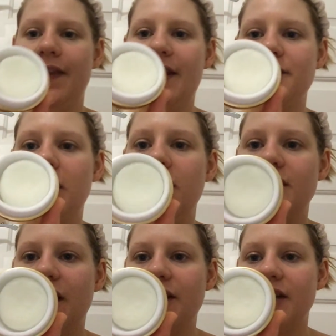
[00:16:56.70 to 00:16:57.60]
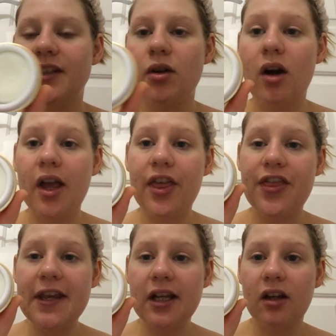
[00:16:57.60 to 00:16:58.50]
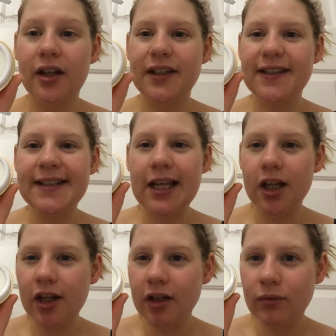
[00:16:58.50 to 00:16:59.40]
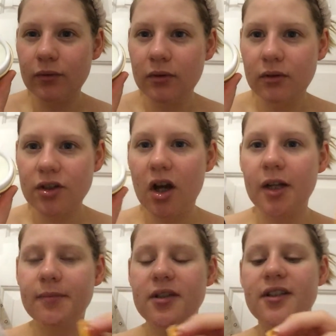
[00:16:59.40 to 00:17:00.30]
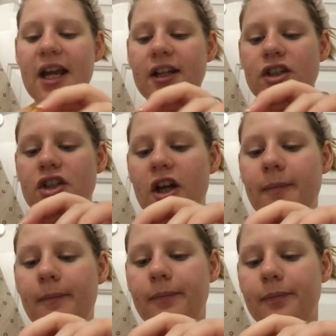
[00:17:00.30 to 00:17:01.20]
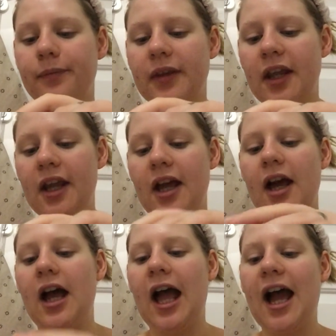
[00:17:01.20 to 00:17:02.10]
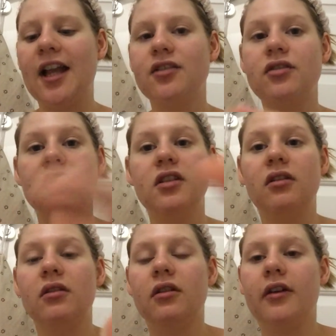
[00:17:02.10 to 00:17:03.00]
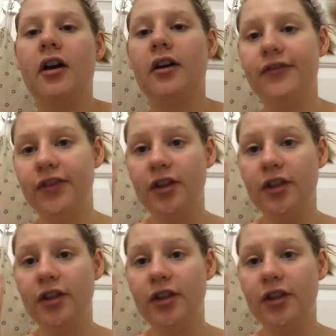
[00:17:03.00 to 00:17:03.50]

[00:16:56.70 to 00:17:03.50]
that's what it looks like. It's quite a thick, like silicone type texture. And I've